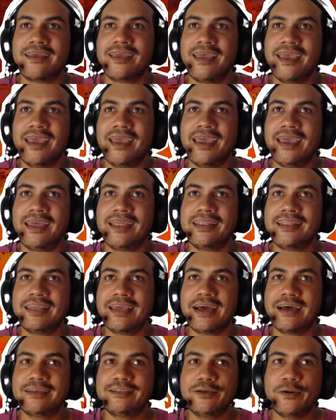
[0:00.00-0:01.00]
And
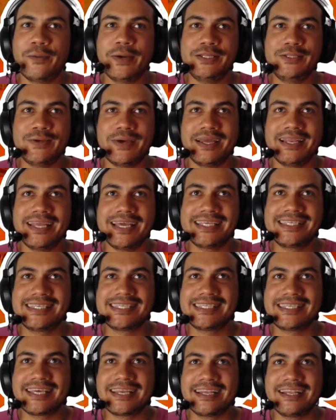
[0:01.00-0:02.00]
yeah, I don't want to
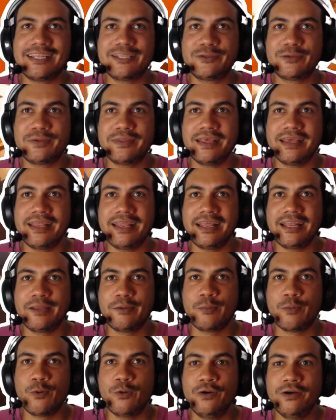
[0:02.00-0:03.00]
unnecessarily do that
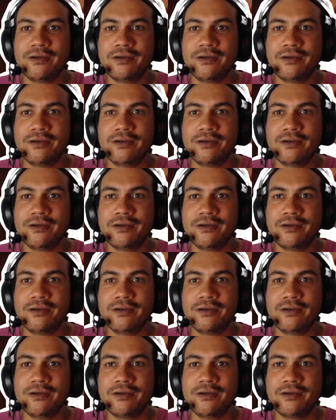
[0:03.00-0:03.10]
anymore.